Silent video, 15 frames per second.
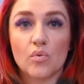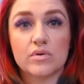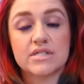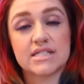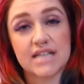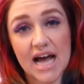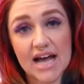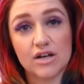
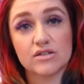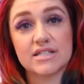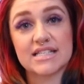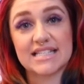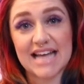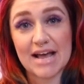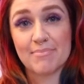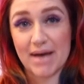styles
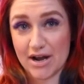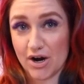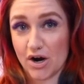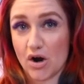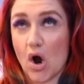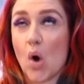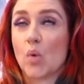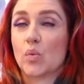stay
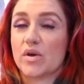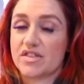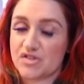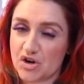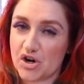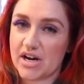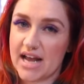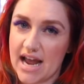better with
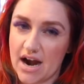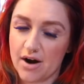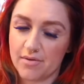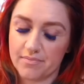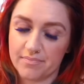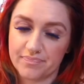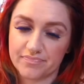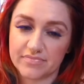dirty hair.
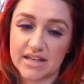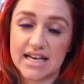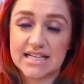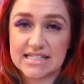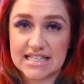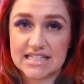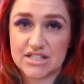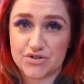
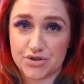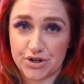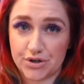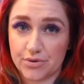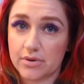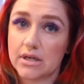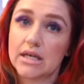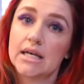Is this true?